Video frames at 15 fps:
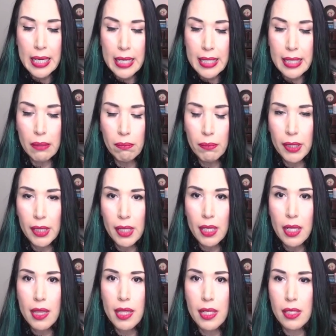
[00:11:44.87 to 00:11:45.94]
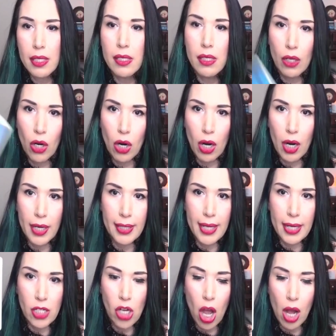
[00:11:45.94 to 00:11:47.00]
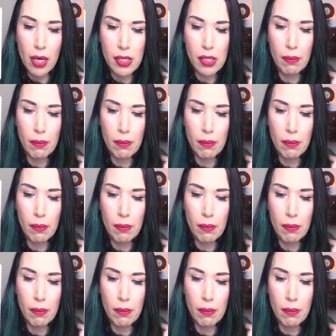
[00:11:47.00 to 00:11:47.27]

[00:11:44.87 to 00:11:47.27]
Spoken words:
To me, this is a card that talks